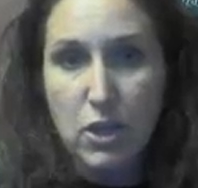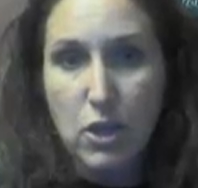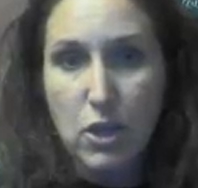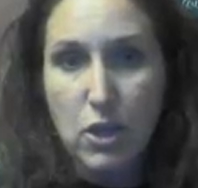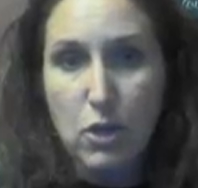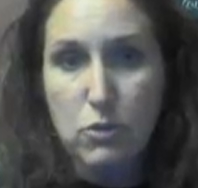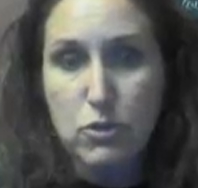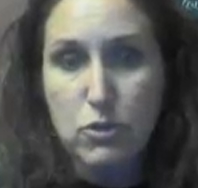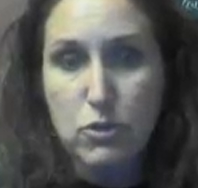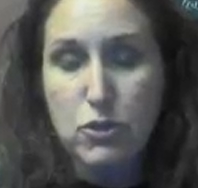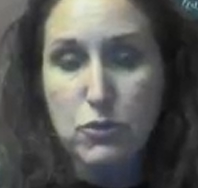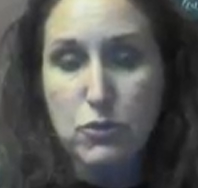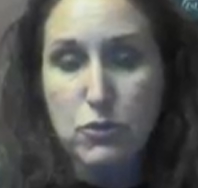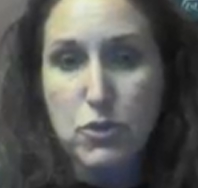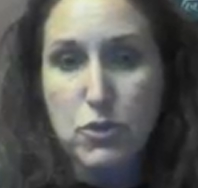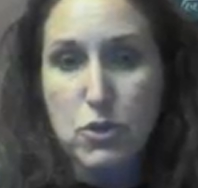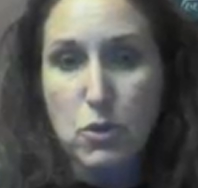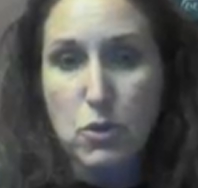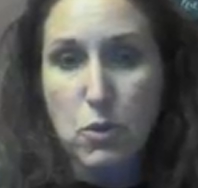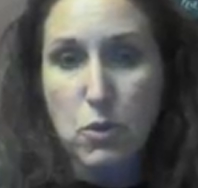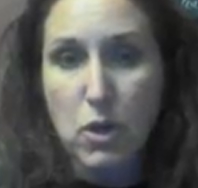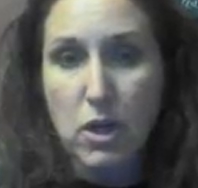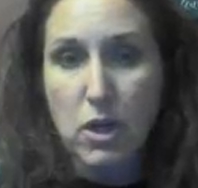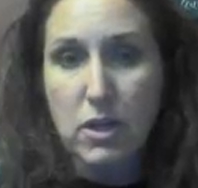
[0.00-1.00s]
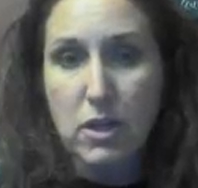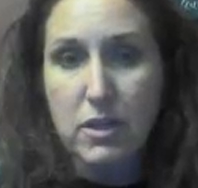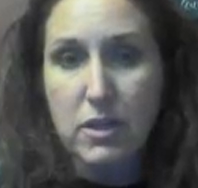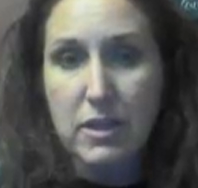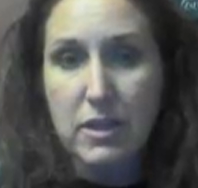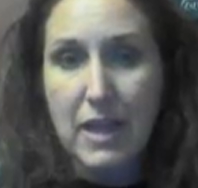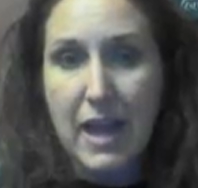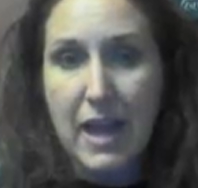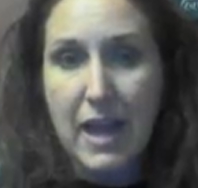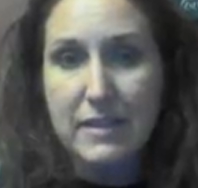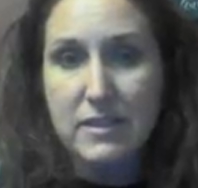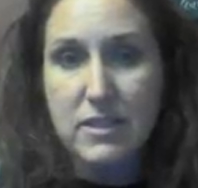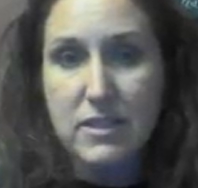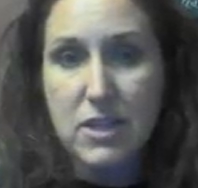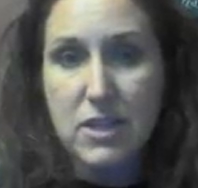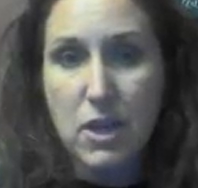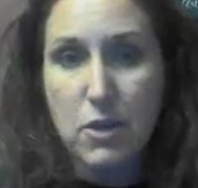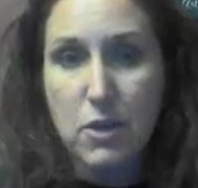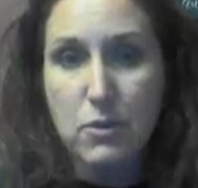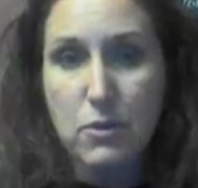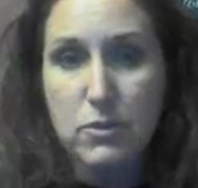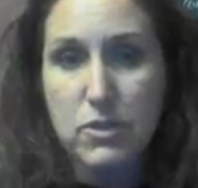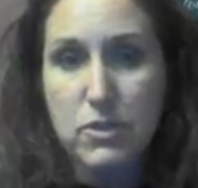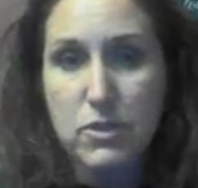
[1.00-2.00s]
Go to your class
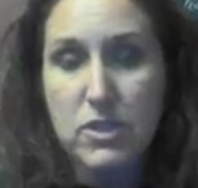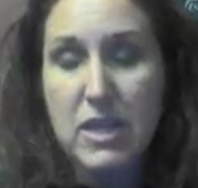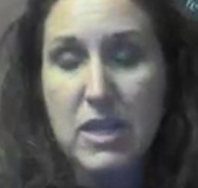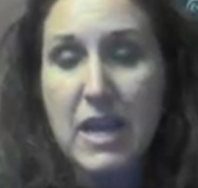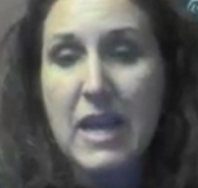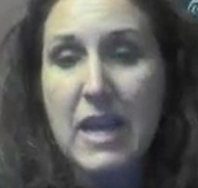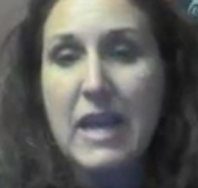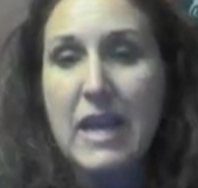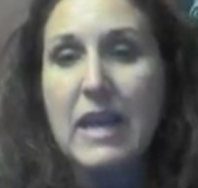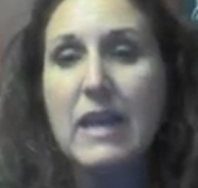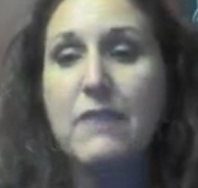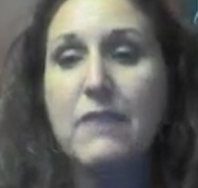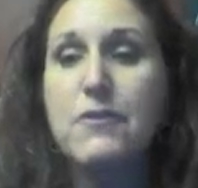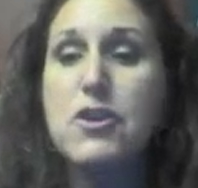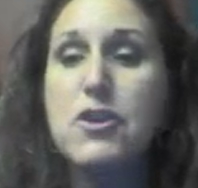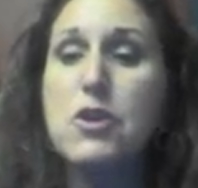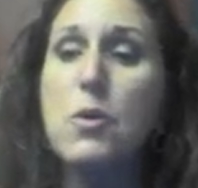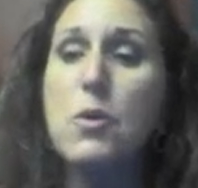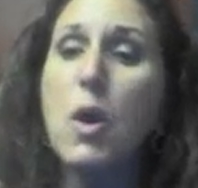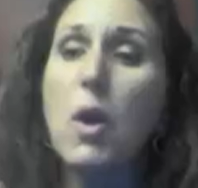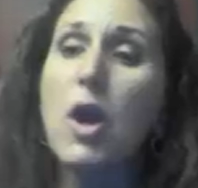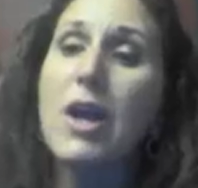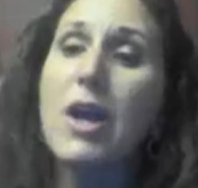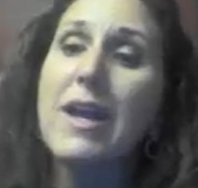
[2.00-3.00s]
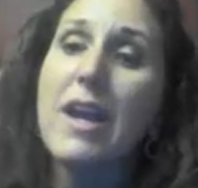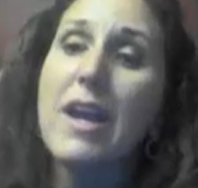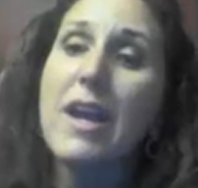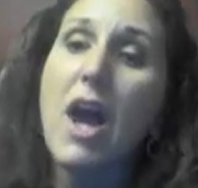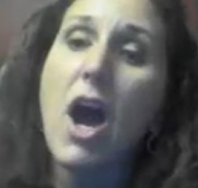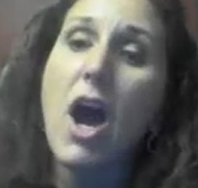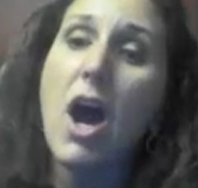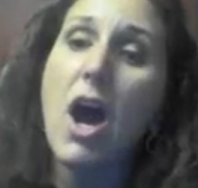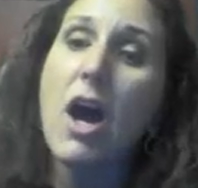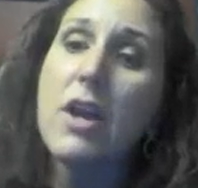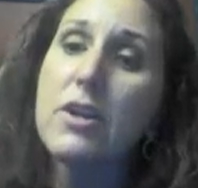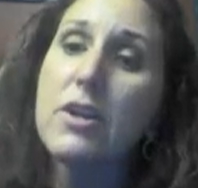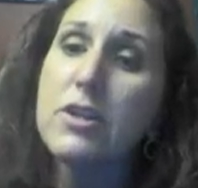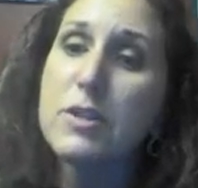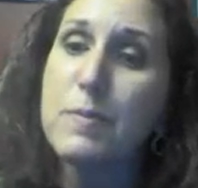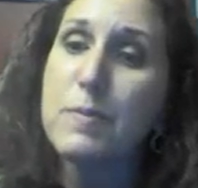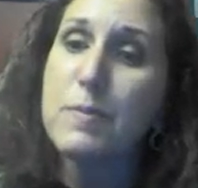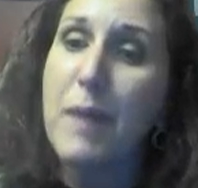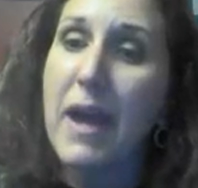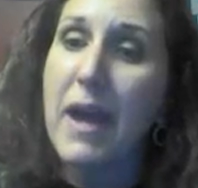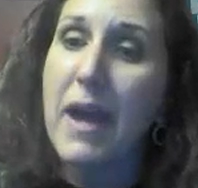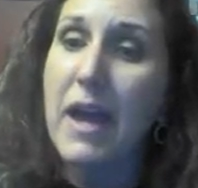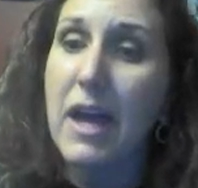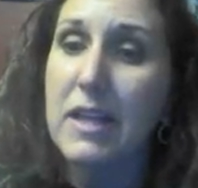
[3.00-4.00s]
notes. If you are in honors
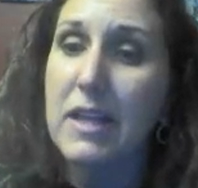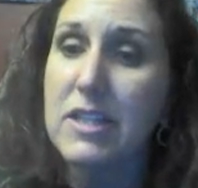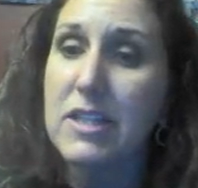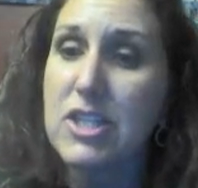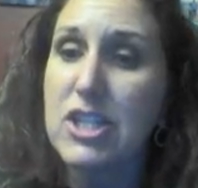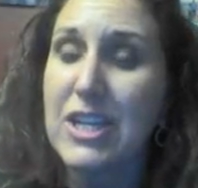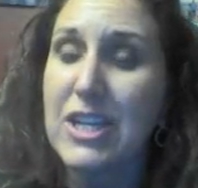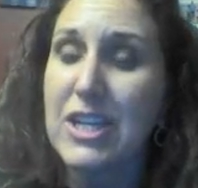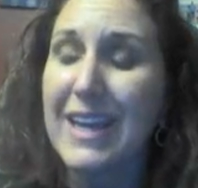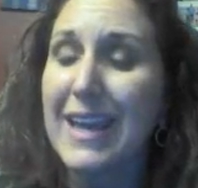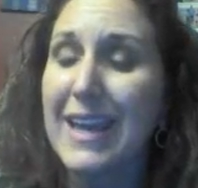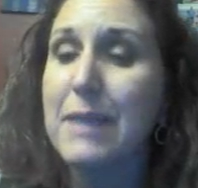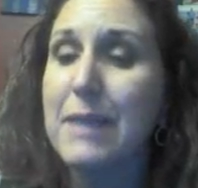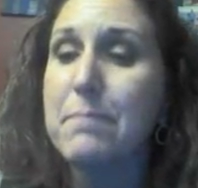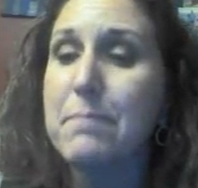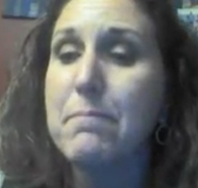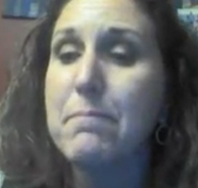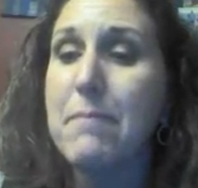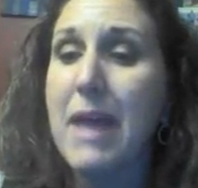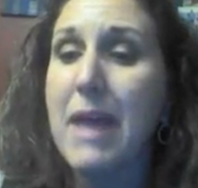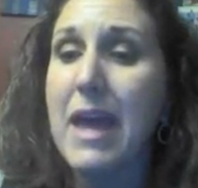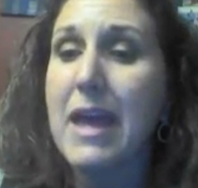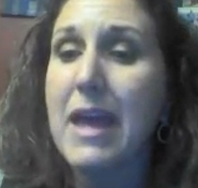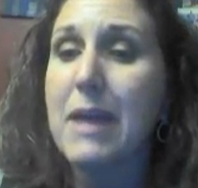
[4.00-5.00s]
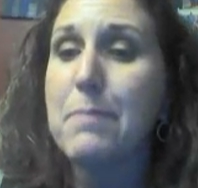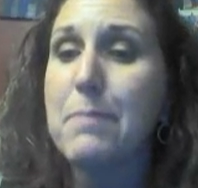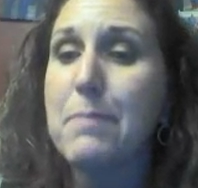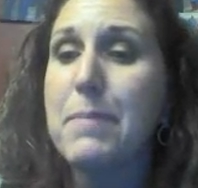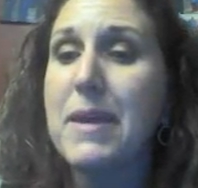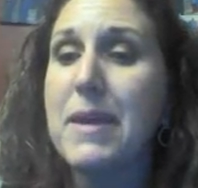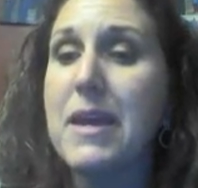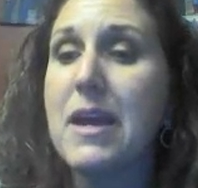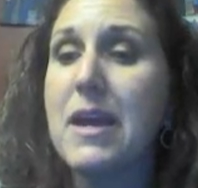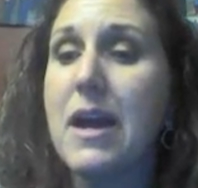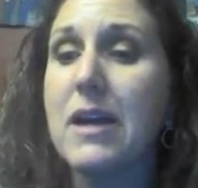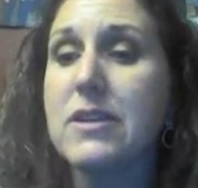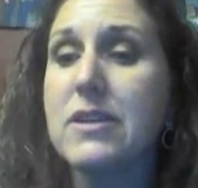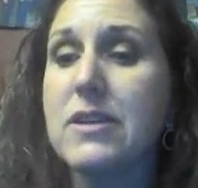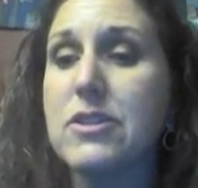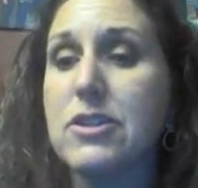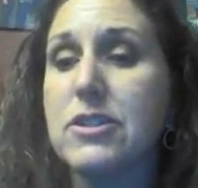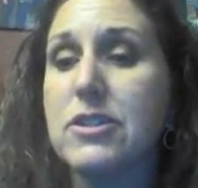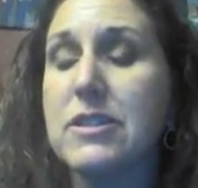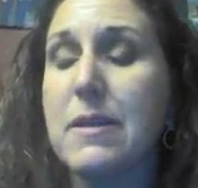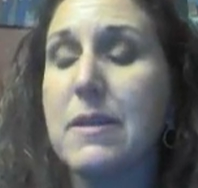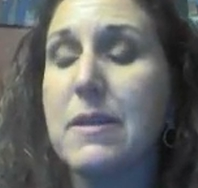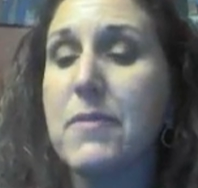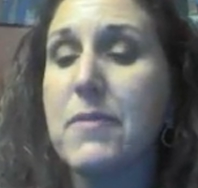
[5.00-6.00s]
biology, it may be
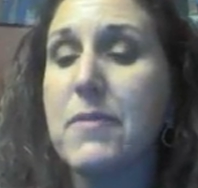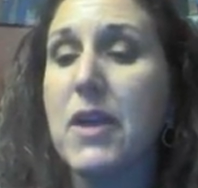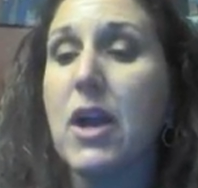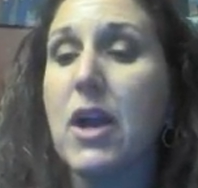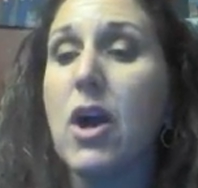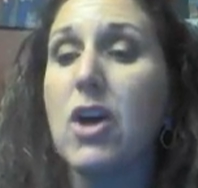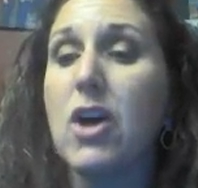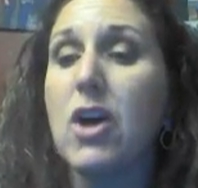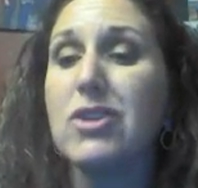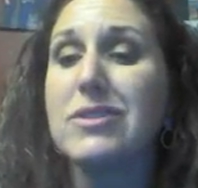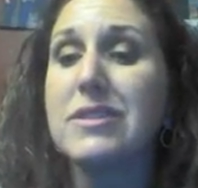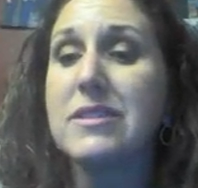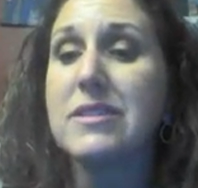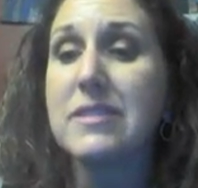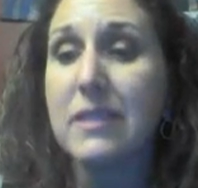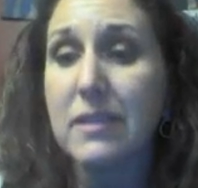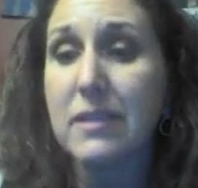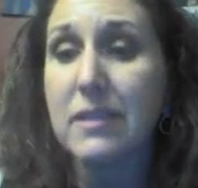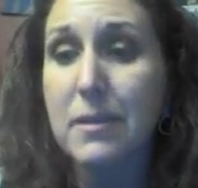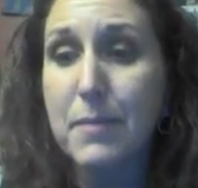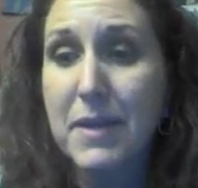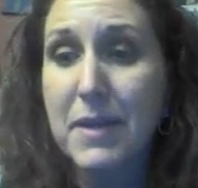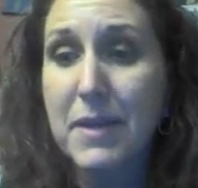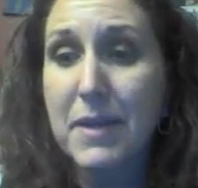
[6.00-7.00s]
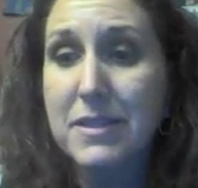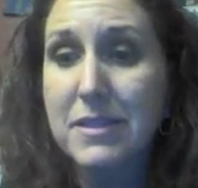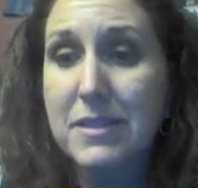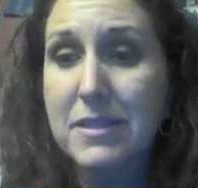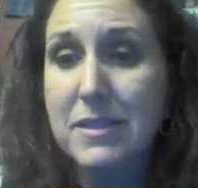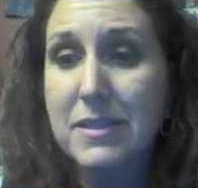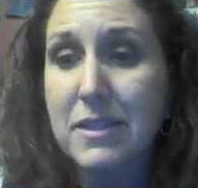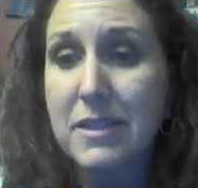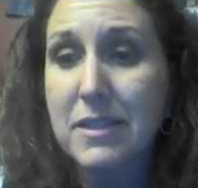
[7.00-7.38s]
under something called syllabus.